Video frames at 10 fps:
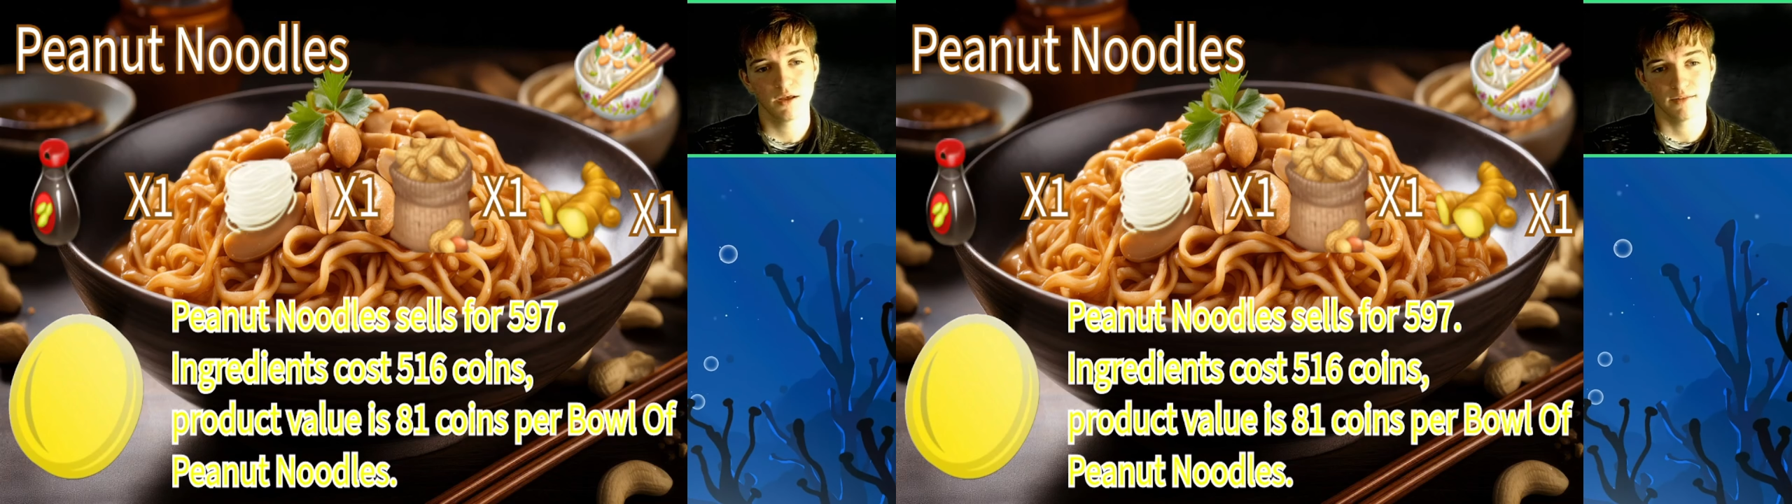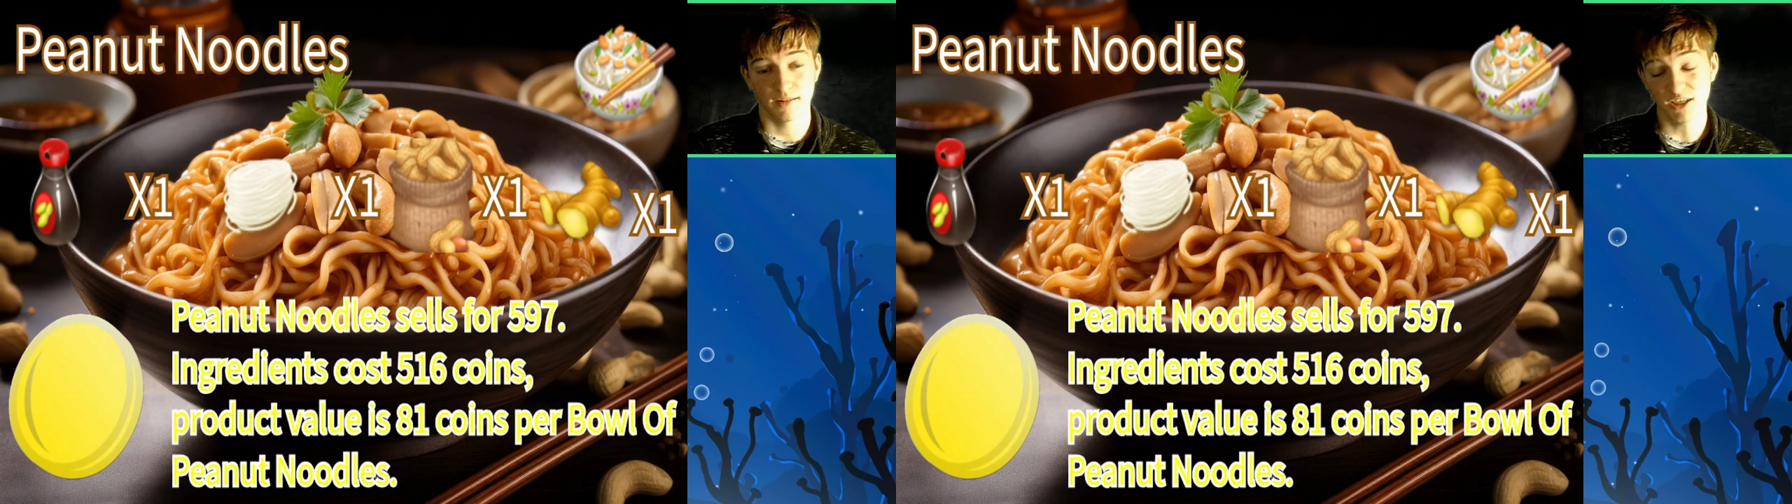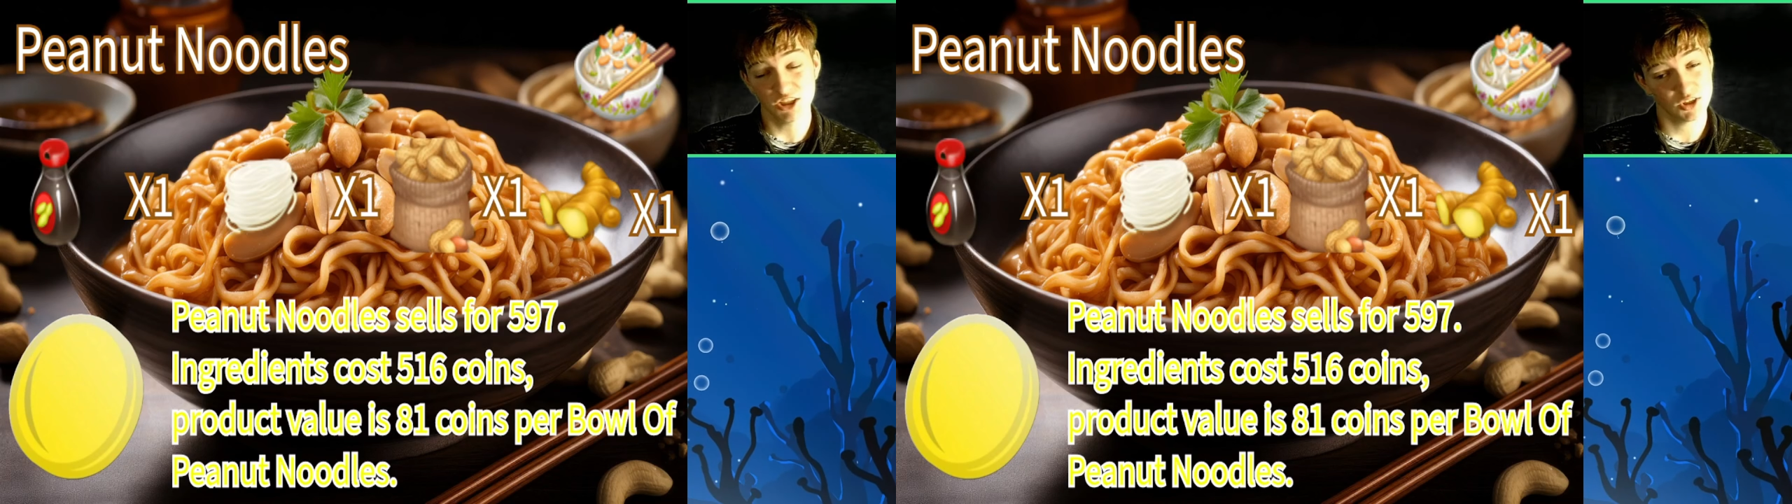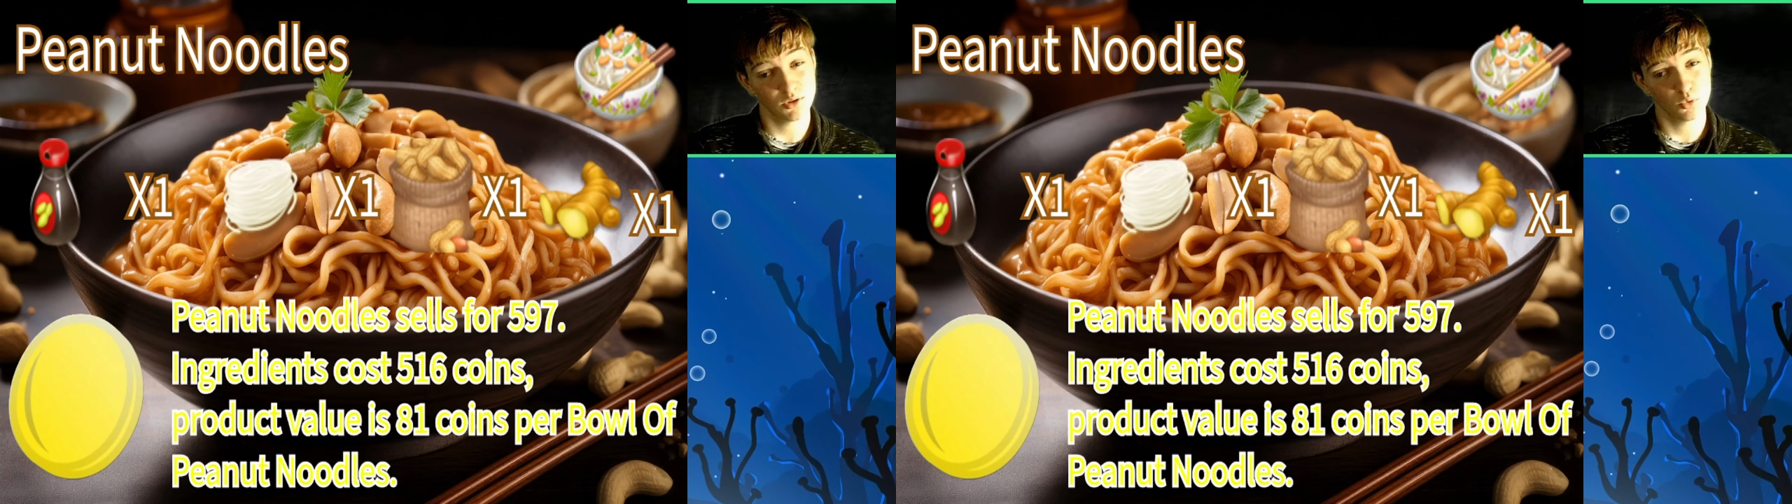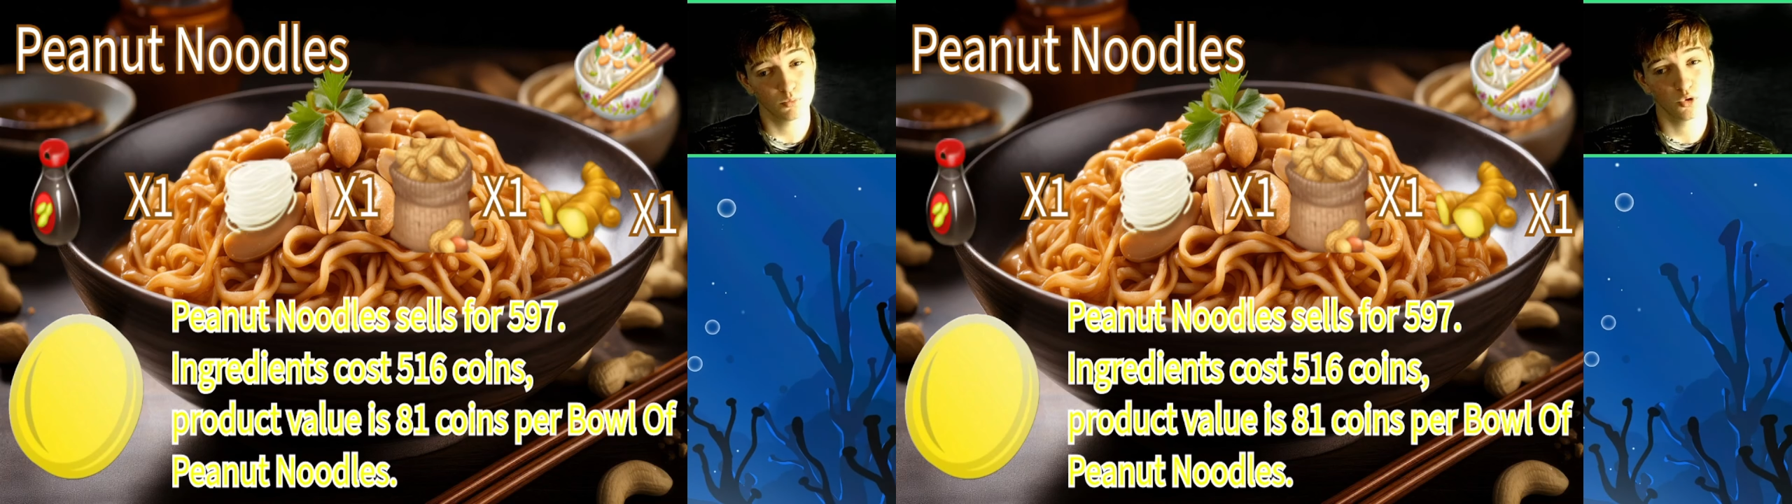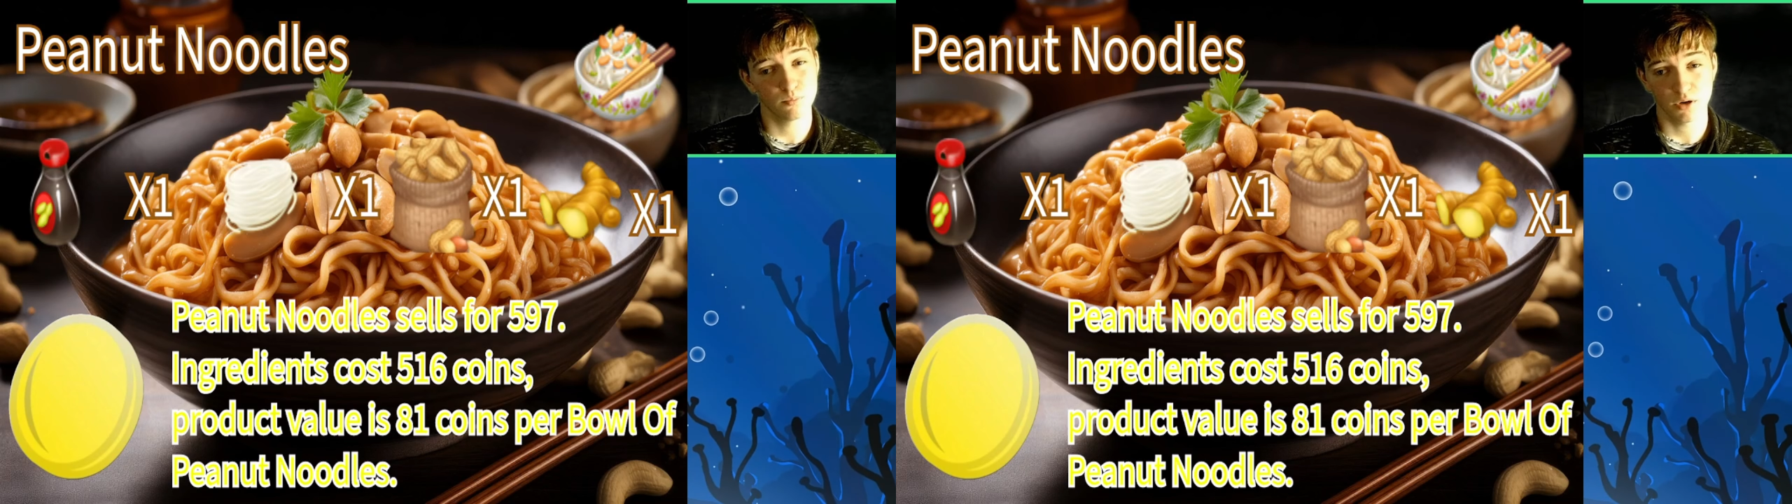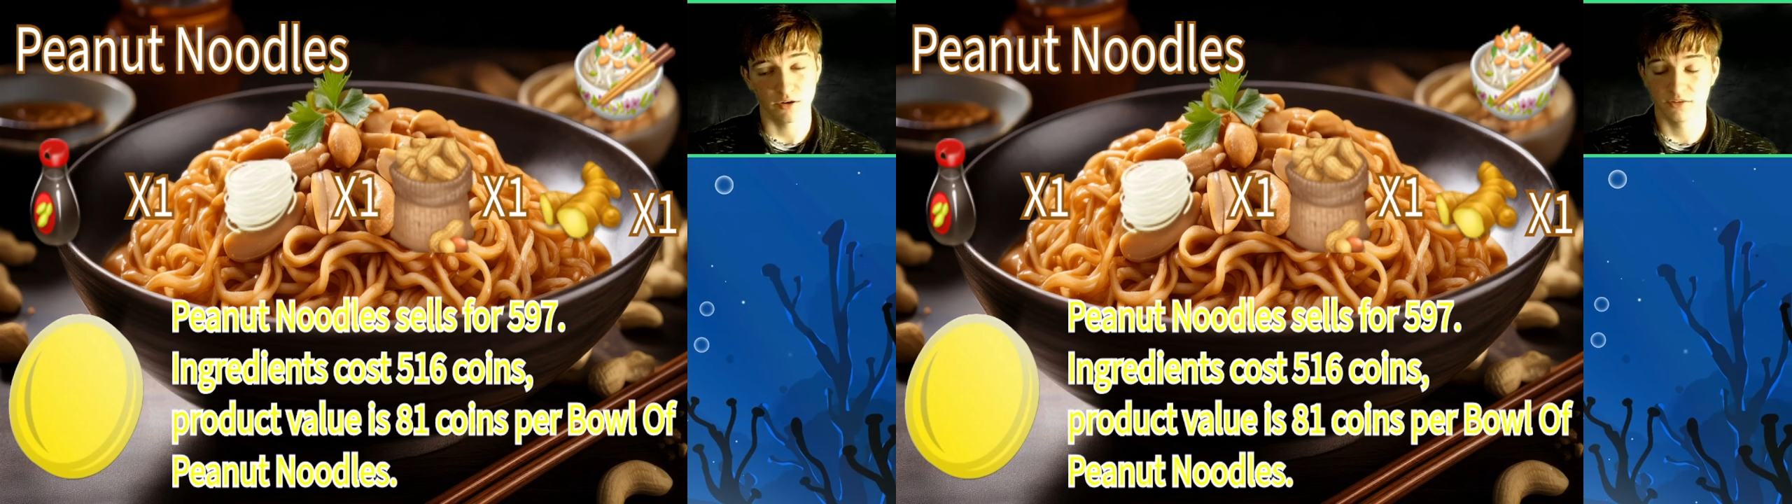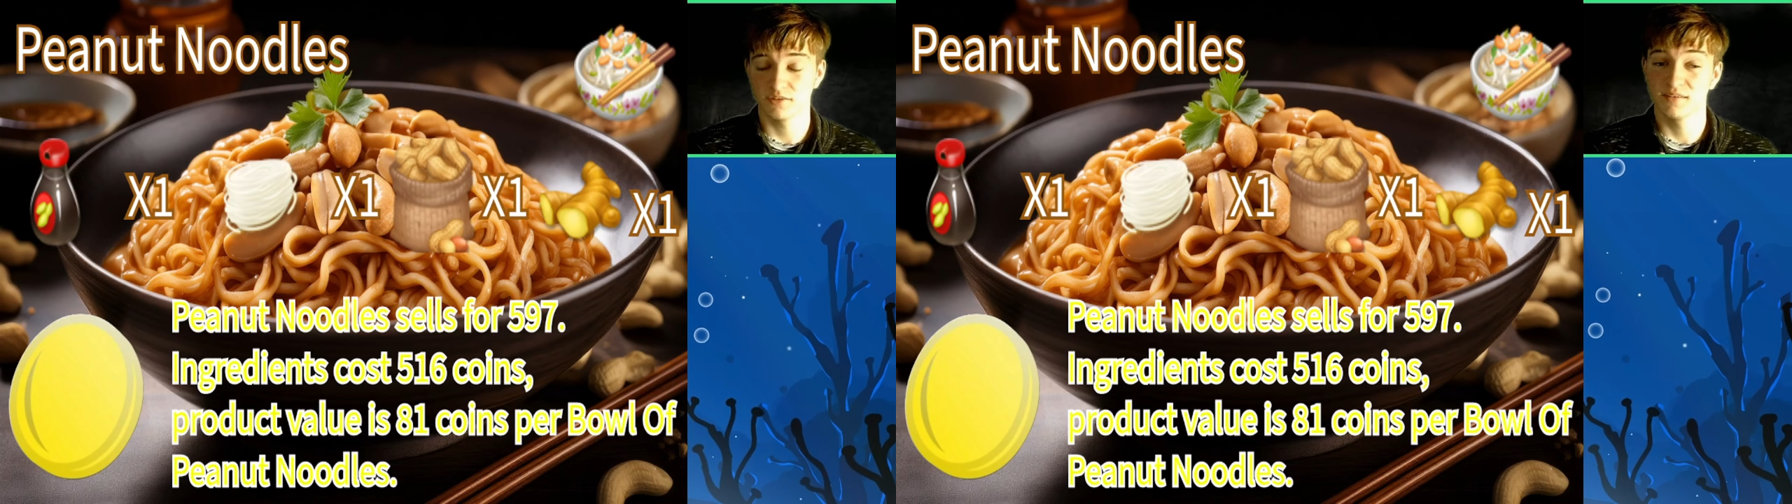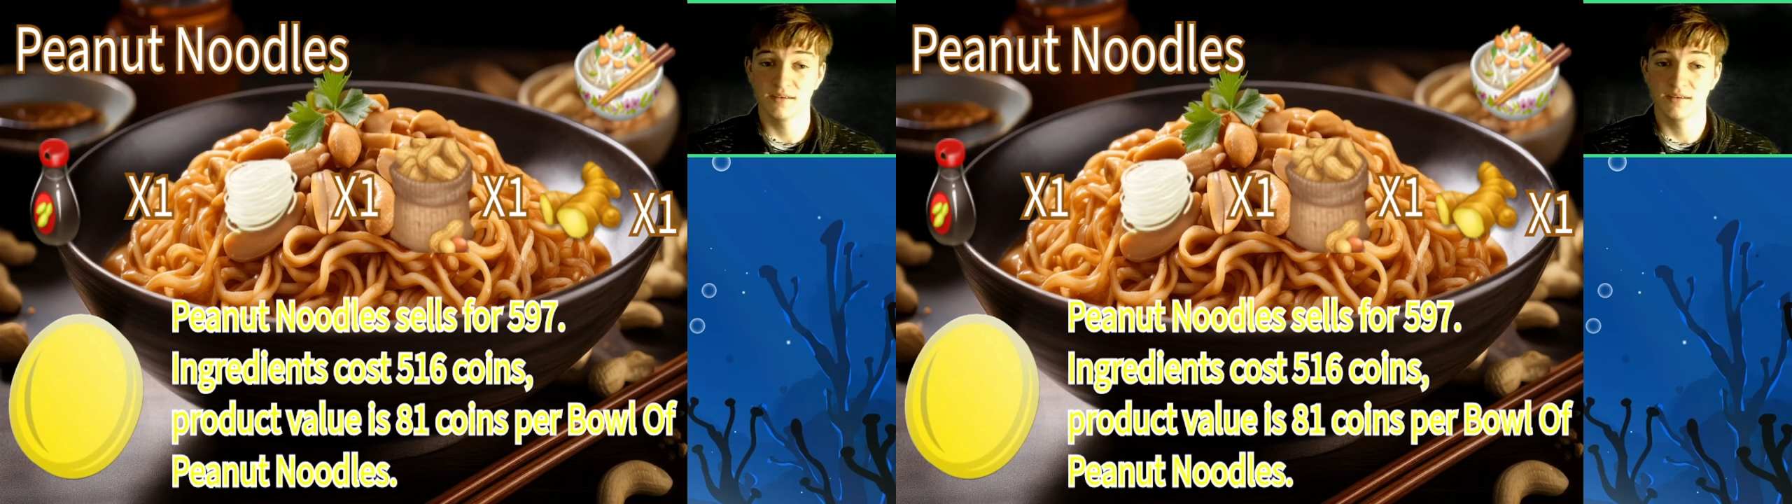then this is a new good product.